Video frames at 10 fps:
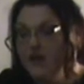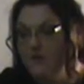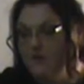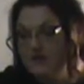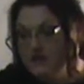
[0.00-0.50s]

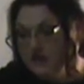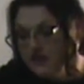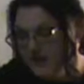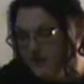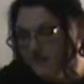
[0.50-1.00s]
And what you're going
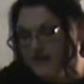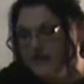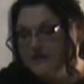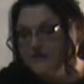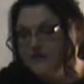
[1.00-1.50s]
to do
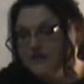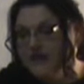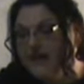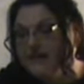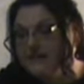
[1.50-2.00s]
is you're going
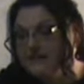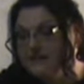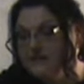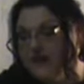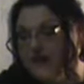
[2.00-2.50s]
to take these
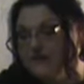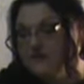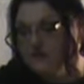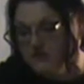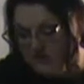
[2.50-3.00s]
little guys
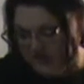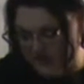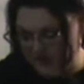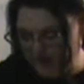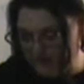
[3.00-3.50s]
and you're going to lay
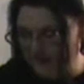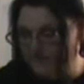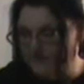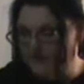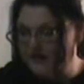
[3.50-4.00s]
them on
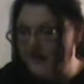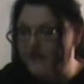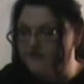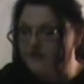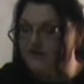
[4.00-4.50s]
top of your
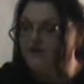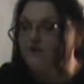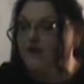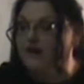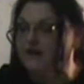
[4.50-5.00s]
dehydrator
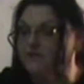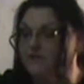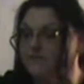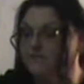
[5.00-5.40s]
trays